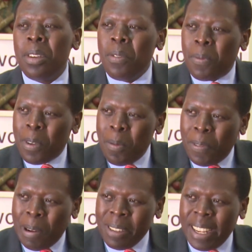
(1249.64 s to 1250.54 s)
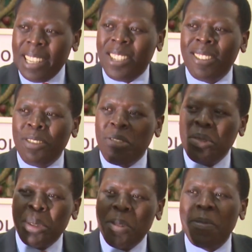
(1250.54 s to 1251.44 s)
From foundation to
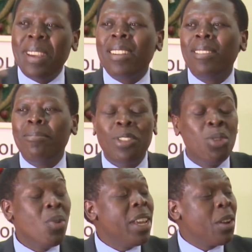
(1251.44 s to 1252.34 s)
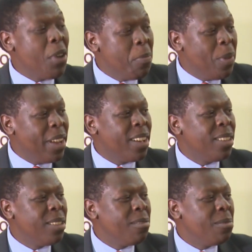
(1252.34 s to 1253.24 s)
roofing to equipping,
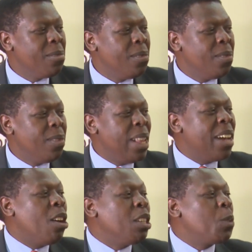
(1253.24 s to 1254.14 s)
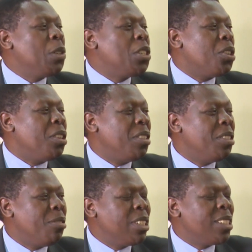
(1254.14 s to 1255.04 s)
that
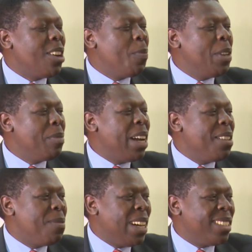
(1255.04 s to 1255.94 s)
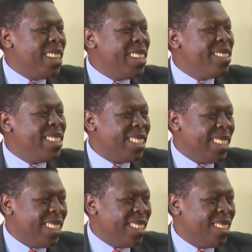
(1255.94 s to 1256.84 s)
hospital was opened by the First Lady
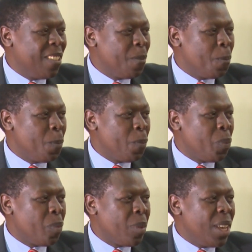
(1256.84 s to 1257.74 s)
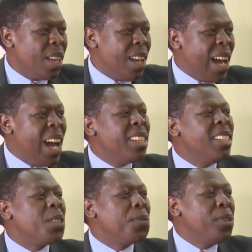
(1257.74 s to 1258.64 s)
recently. And
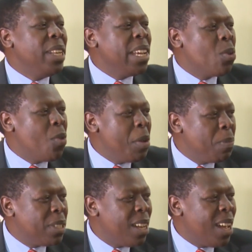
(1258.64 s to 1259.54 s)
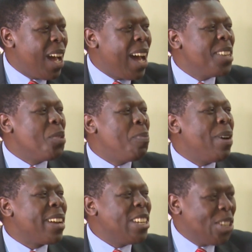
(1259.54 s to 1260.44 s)
it's fully equipped and
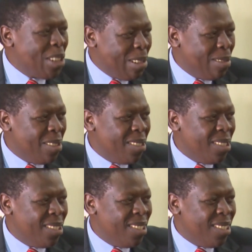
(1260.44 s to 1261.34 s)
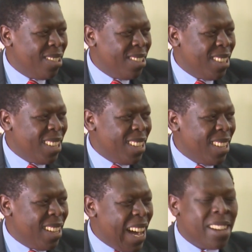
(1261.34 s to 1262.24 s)
operational
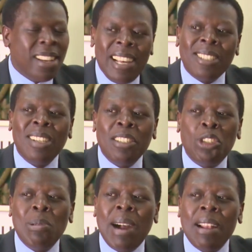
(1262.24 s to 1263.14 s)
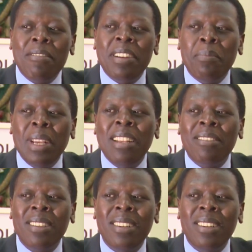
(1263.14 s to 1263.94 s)
at less than 200 million